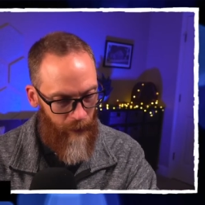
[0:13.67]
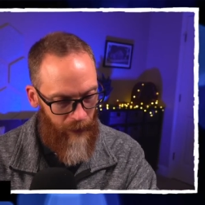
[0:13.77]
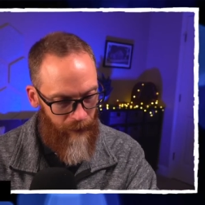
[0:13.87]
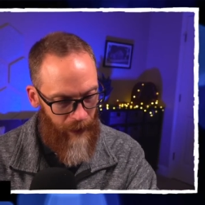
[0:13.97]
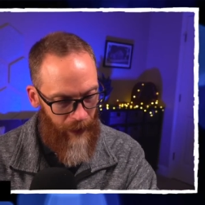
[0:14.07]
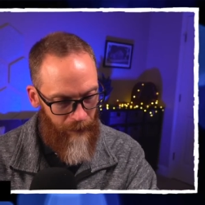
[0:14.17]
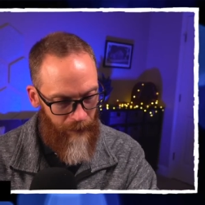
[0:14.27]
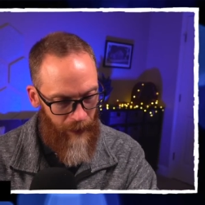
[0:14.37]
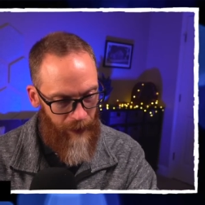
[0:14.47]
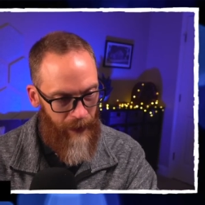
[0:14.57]
We've got
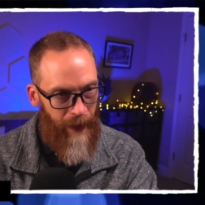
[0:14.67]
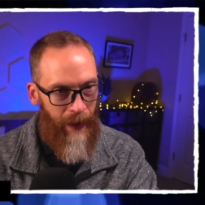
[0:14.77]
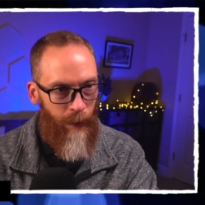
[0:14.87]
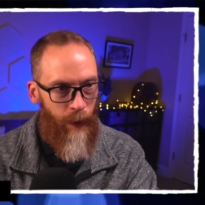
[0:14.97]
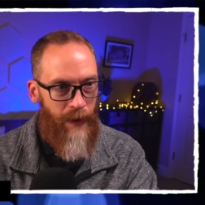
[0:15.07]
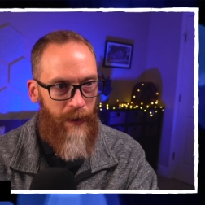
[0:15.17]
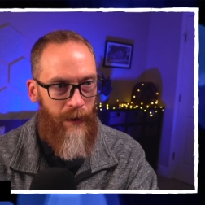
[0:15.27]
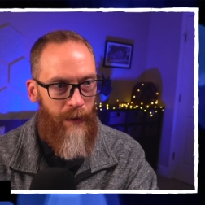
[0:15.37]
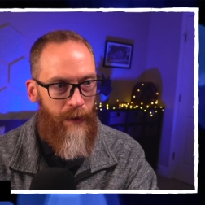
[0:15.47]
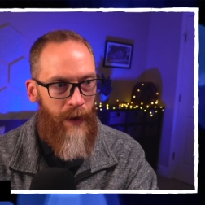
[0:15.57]
Mudcat
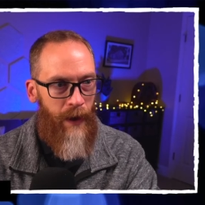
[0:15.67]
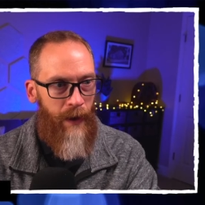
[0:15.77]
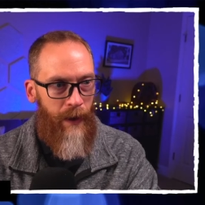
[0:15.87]
Whiskers